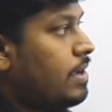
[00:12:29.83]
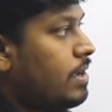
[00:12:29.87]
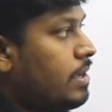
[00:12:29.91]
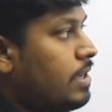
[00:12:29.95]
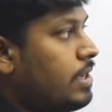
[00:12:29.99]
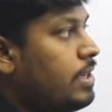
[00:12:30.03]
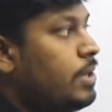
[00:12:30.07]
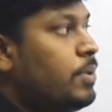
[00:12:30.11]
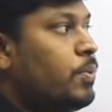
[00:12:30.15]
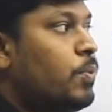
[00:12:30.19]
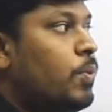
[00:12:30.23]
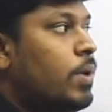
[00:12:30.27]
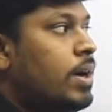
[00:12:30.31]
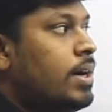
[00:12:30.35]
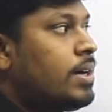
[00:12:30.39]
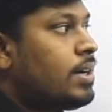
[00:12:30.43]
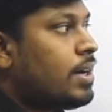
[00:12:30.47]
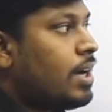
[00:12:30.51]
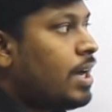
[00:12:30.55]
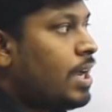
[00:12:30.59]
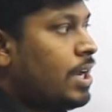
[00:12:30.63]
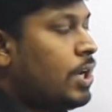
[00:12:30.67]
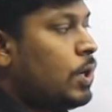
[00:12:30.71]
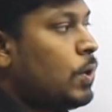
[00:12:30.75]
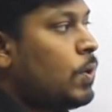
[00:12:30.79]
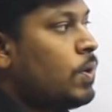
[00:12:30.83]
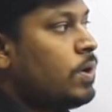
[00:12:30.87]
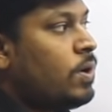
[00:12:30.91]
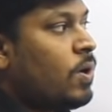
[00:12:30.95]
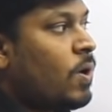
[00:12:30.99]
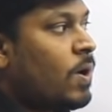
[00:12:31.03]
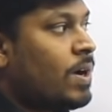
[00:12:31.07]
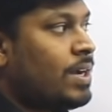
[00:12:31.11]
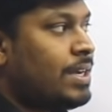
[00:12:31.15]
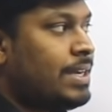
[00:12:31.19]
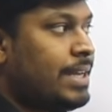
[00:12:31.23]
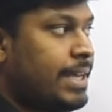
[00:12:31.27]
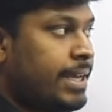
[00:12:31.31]
He work alone
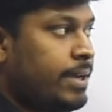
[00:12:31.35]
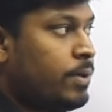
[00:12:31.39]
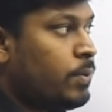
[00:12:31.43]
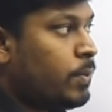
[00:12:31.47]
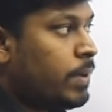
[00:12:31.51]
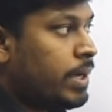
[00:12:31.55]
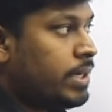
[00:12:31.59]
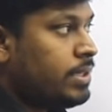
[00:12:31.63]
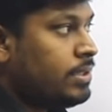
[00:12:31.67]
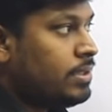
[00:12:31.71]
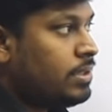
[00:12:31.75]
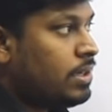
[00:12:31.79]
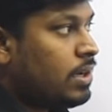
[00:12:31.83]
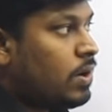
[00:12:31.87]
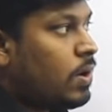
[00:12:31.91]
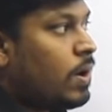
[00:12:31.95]
on day 1.